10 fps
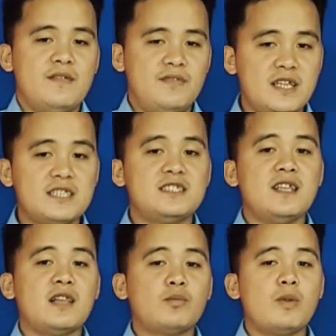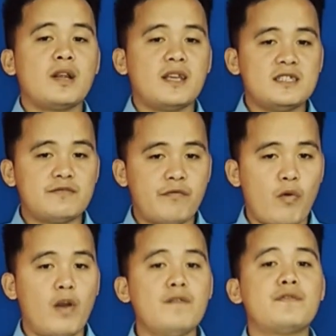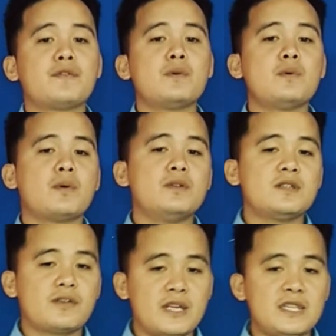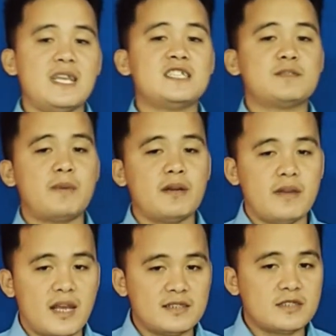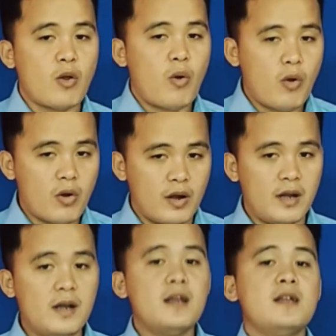This network is formed through concrete experience or